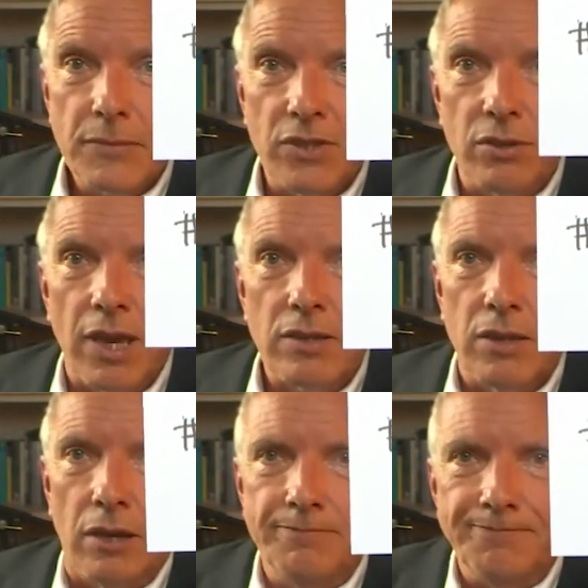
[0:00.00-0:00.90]
Until
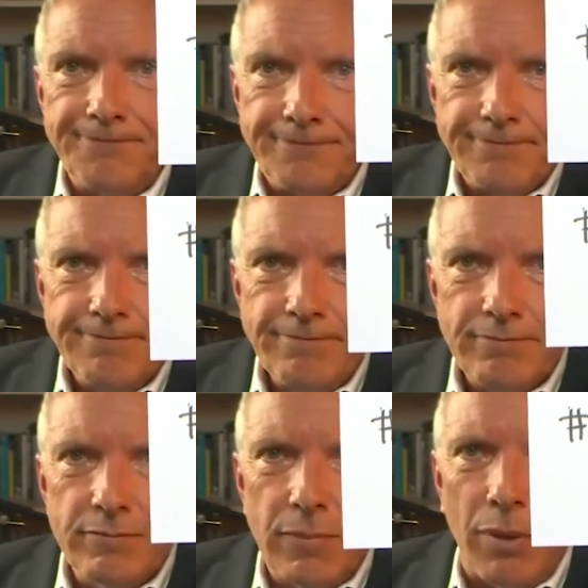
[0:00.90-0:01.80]
next time,
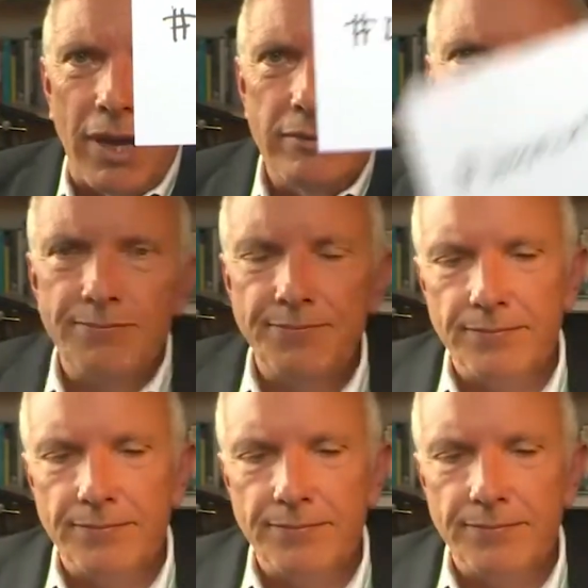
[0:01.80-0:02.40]
bye-bye.